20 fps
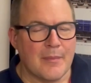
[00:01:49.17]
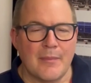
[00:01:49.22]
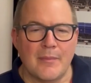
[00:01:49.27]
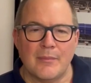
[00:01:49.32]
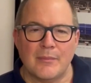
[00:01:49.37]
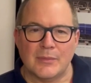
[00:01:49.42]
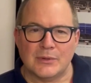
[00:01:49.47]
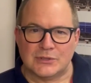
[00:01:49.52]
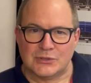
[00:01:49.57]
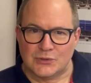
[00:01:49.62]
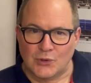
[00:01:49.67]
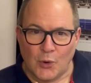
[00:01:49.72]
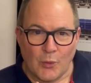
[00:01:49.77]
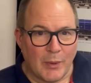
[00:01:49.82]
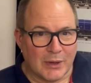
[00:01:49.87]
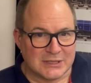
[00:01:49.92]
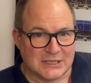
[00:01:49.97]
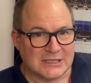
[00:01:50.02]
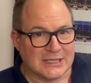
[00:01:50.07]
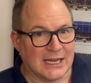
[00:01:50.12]
which is
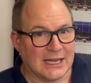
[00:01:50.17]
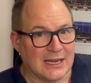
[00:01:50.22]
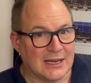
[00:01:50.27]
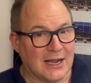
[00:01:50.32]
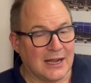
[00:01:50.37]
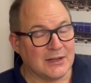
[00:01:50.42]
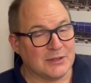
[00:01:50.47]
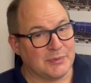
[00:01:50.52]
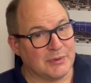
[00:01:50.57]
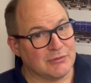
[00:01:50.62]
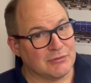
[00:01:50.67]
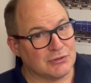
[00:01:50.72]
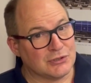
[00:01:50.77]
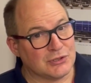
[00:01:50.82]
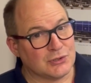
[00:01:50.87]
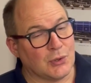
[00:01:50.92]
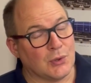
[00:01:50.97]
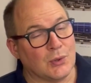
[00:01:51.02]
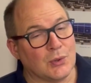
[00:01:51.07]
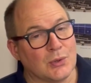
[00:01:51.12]
almost exactly that. And it's been
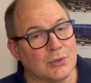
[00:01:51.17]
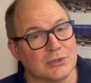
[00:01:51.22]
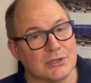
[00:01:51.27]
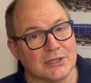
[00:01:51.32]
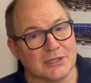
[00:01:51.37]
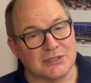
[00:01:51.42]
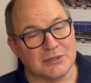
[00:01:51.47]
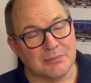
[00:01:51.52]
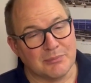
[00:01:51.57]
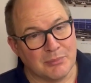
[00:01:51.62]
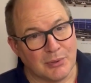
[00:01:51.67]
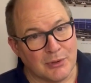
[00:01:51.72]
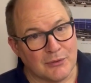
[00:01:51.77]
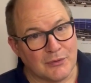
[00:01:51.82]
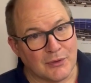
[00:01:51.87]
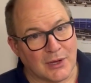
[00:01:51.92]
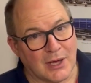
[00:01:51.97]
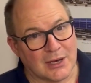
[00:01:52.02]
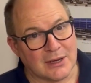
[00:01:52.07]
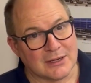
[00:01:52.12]
restored and it's in
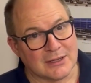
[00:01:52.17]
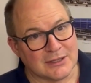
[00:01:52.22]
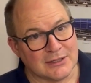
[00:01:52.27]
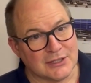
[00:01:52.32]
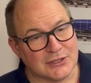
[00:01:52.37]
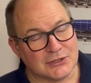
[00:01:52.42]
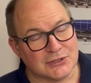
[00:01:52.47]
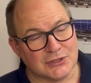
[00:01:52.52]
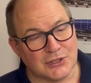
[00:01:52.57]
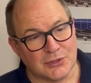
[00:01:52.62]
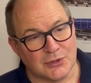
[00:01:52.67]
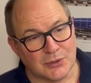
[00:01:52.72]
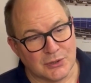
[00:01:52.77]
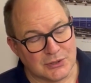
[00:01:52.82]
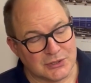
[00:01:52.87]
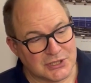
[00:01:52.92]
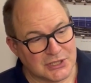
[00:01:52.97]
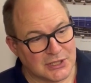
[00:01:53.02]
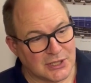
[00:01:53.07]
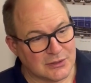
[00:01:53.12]
beautiful colour condition, so you
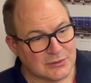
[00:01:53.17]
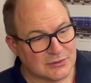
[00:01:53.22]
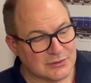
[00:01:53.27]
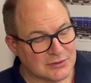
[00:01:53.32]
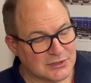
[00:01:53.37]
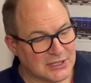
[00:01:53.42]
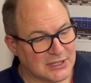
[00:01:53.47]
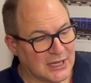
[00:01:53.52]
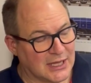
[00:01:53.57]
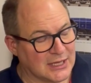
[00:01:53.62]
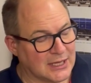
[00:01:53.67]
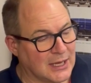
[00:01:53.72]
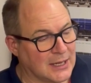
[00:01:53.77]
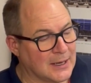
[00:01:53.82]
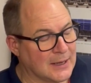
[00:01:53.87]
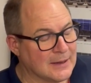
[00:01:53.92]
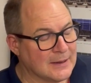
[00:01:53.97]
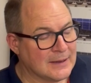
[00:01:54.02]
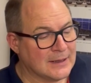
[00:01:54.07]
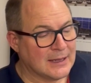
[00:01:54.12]
can see that
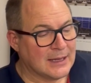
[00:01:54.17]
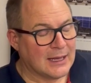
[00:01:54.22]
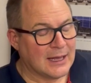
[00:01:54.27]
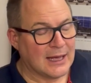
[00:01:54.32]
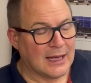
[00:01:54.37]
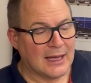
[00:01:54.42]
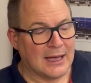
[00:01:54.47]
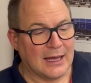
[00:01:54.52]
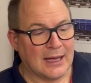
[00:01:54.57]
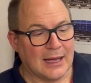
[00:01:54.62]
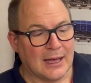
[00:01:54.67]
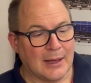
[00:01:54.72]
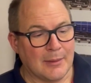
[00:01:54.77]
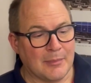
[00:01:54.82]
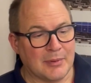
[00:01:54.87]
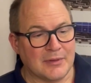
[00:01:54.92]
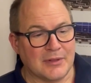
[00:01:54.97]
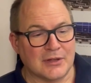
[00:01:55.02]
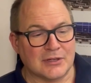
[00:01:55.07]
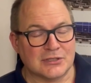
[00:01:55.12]
colour.
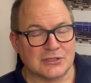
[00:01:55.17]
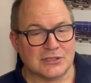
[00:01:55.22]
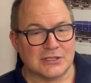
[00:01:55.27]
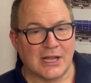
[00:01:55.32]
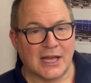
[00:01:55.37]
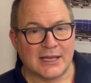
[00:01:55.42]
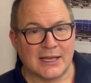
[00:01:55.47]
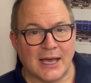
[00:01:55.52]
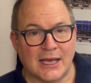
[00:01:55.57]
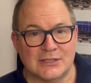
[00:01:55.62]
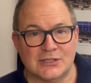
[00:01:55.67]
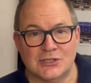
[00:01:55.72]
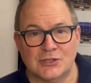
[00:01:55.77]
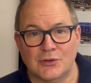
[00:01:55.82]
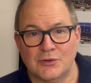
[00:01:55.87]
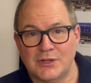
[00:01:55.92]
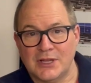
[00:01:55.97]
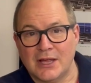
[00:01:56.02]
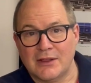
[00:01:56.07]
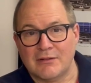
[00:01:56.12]
But the staircase is
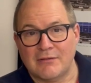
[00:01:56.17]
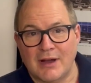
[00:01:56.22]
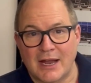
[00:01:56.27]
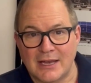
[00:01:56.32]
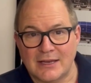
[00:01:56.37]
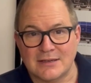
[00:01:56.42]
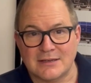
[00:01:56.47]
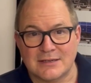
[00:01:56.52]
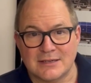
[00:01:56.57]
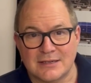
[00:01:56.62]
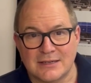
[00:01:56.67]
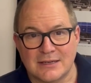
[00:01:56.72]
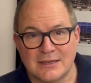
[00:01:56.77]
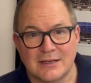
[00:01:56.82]
on the other end.